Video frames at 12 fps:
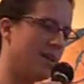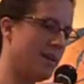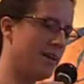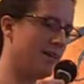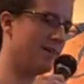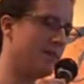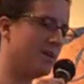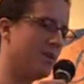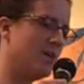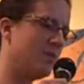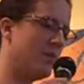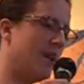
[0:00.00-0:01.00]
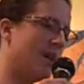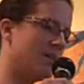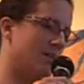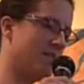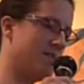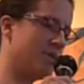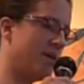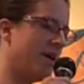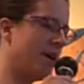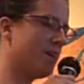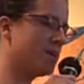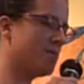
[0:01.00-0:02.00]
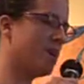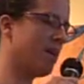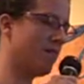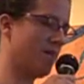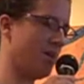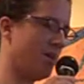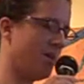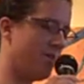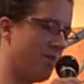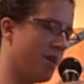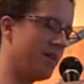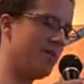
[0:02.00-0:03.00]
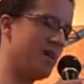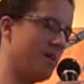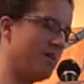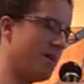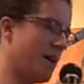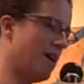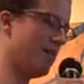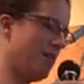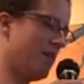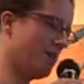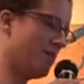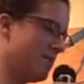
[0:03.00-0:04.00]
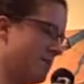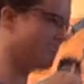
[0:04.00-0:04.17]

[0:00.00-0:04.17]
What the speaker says: And relax and enjoy X coffee, forget that you're the alpha.